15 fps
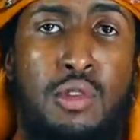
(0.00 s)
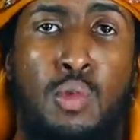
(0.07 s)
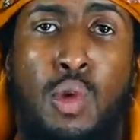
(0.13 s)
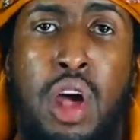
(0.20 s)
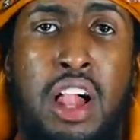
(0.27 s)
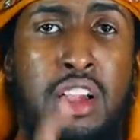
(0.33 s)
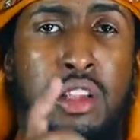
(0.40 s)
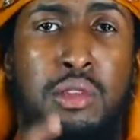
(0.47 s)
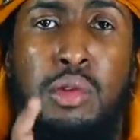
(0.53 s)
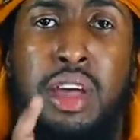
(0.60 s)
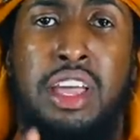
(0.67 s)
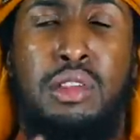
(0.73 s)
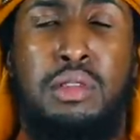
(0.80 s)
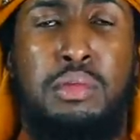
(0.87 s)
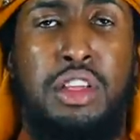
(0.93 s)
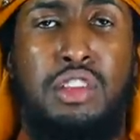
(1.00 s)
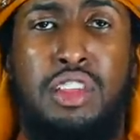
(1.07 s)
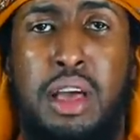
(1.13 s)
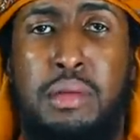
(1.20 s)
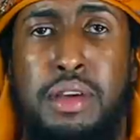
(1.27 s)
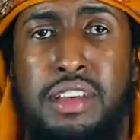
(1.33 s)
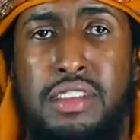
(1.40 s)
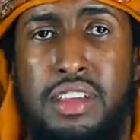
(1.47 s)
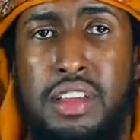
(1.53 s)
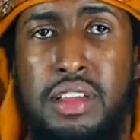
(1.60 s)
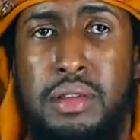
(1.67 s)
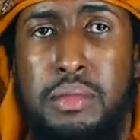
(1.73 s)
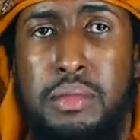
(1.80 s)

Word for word: Well, where you'll be to that person.